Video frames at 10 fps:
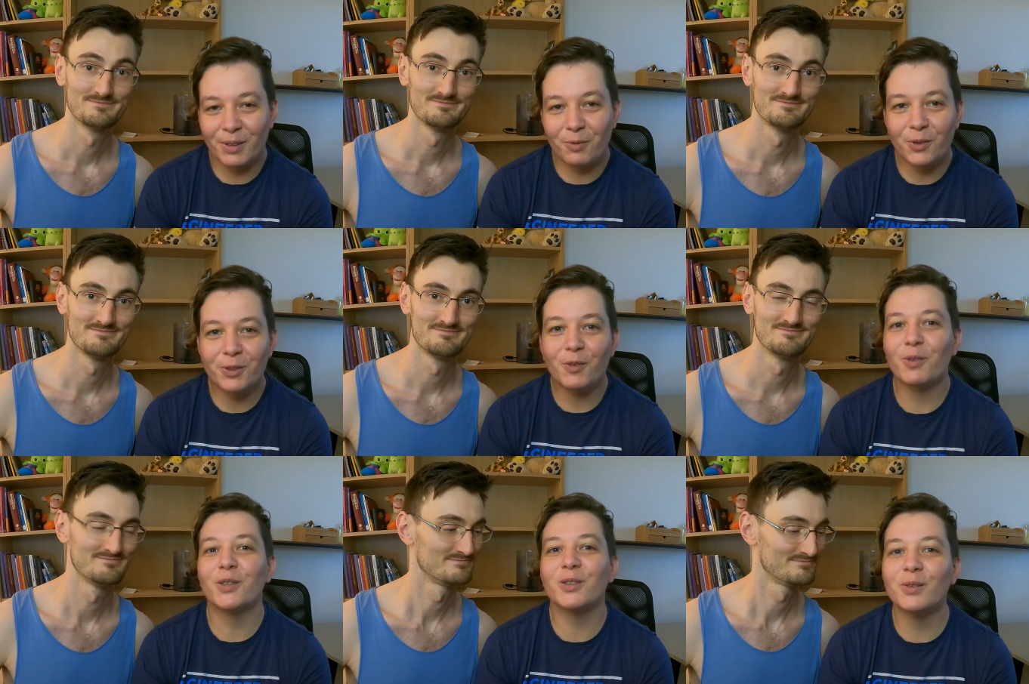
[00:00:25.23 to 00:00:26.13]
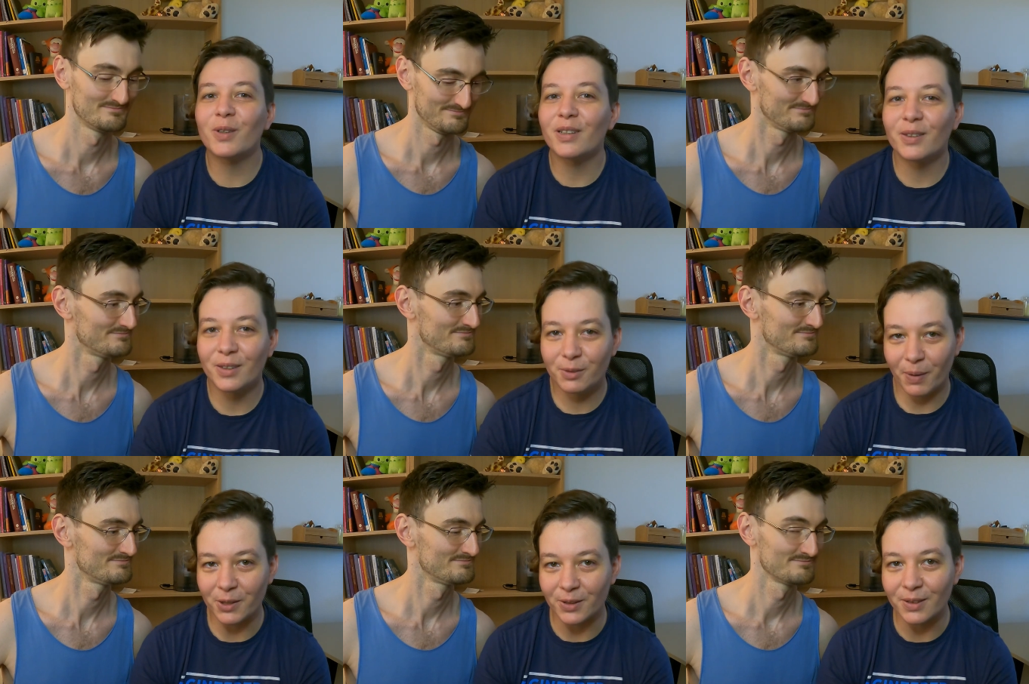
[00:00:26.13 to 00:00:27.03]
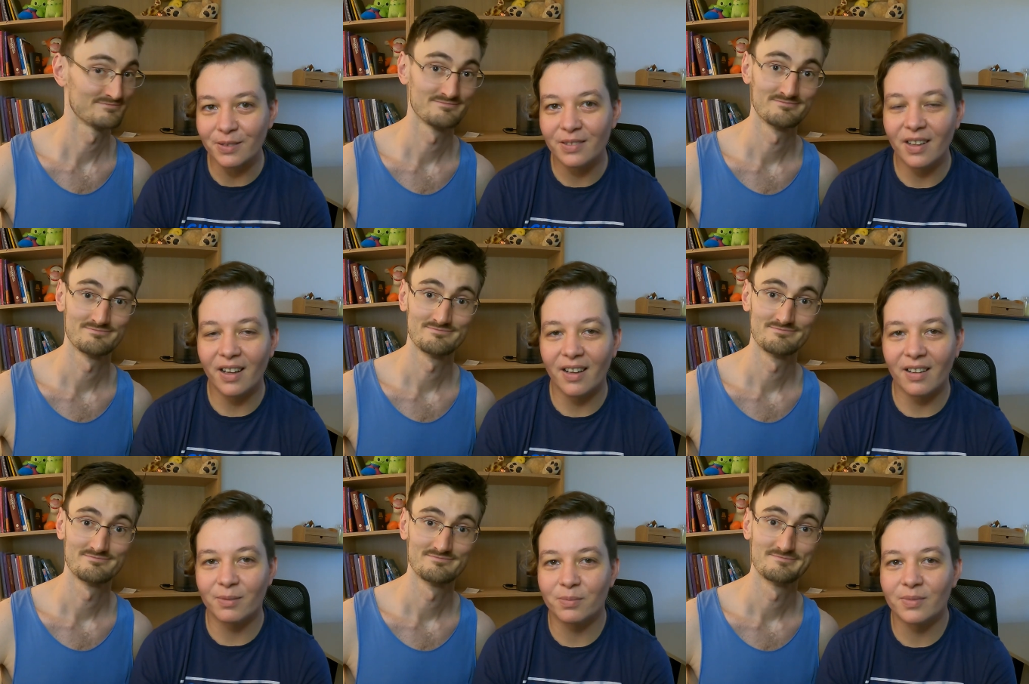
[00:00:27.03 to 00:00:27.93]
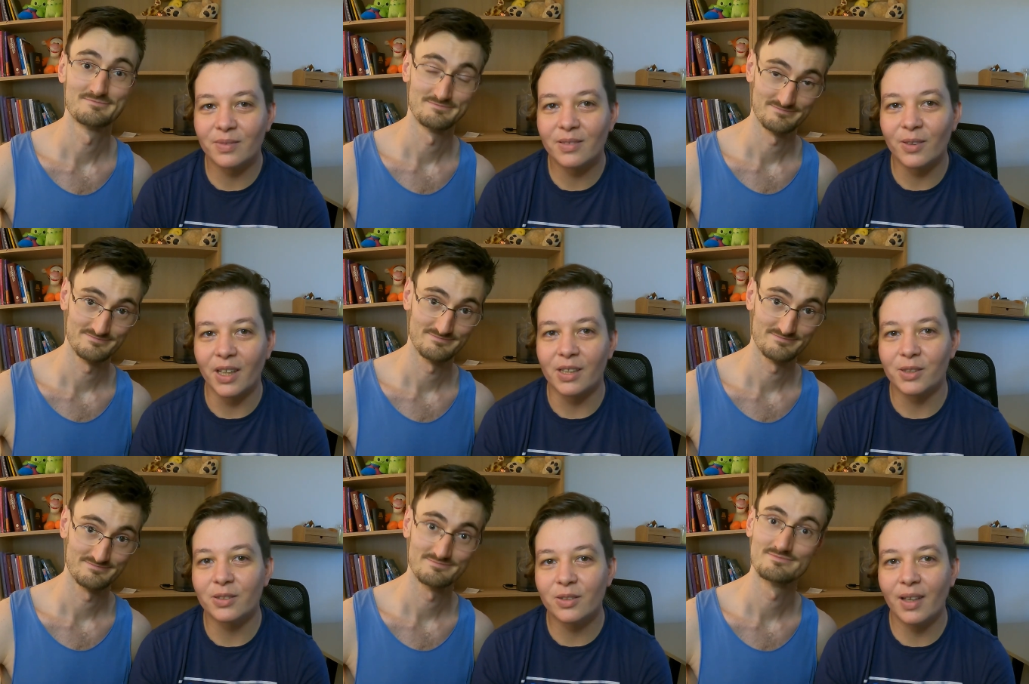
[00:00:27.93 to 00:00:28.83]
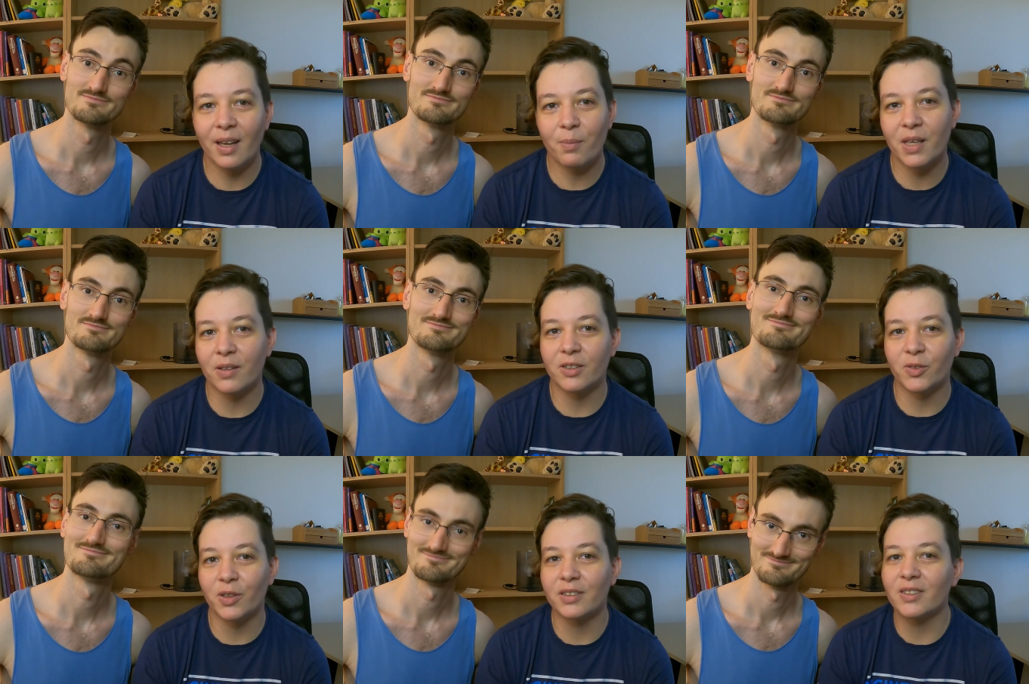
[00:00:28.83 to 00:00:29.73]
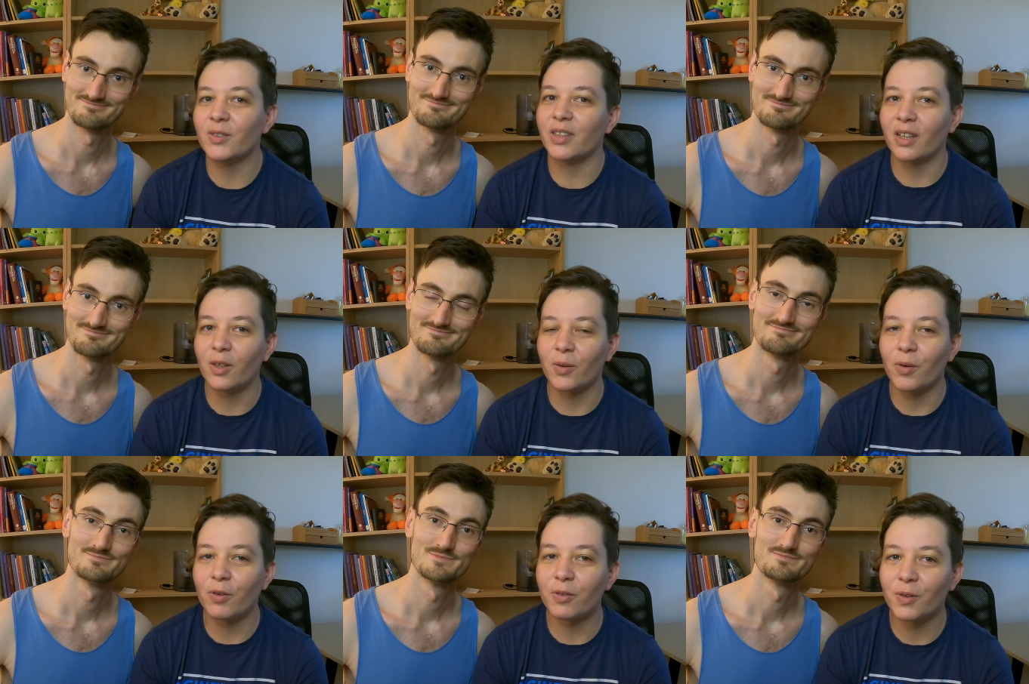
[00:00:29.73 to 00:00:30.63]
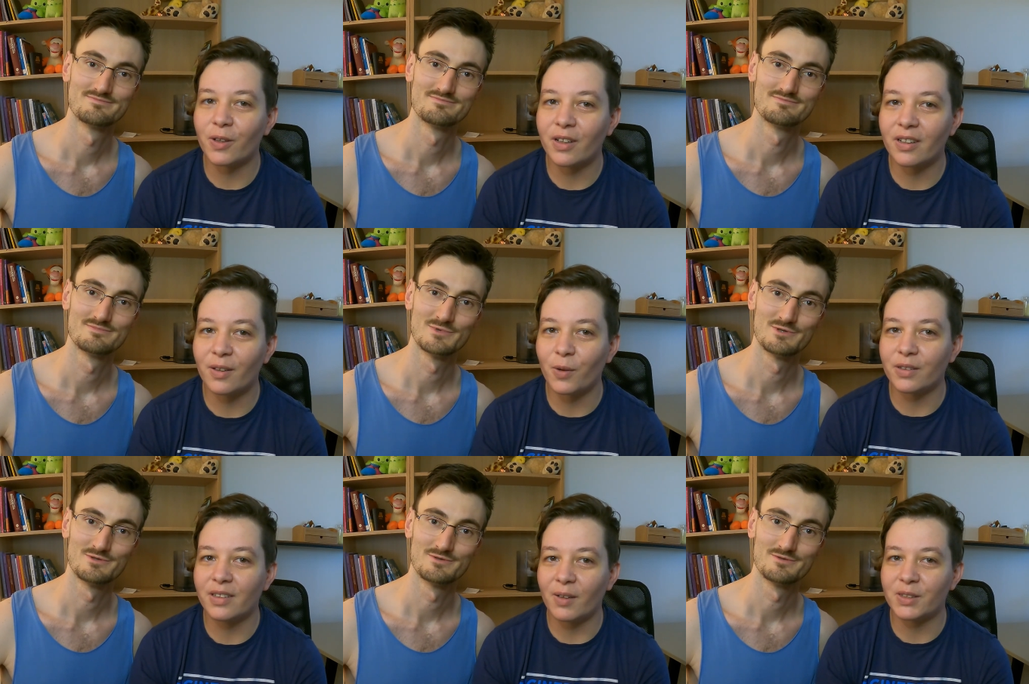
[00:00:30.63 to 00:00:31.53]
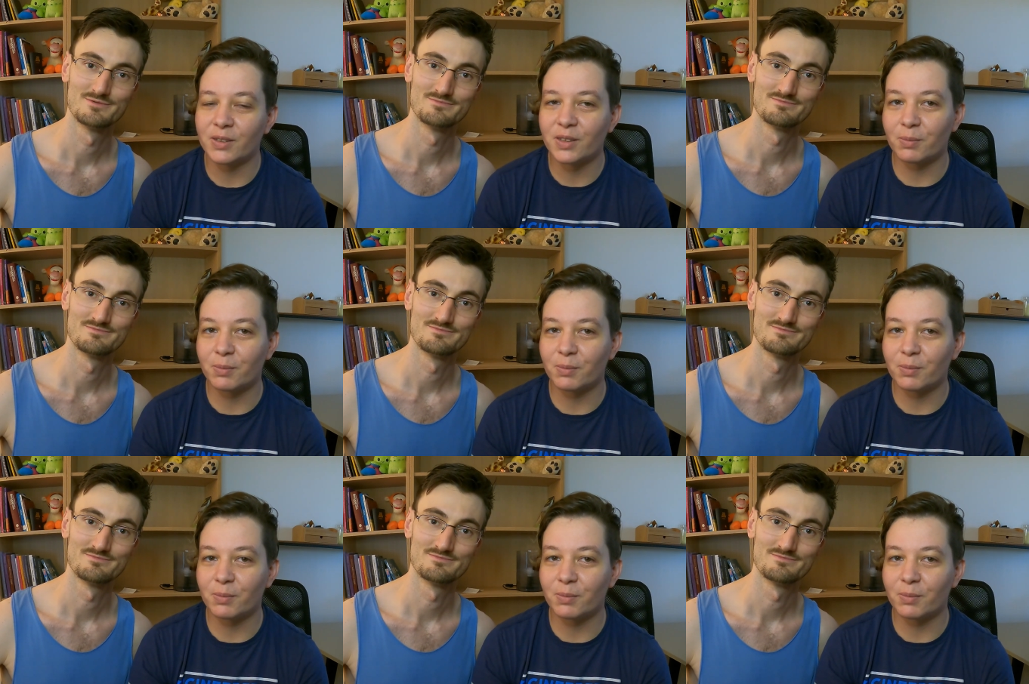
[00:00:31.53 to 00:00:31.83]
Speaker 1: we thought we will do a little special um, occasion today because we wanted to thank you all for the 1000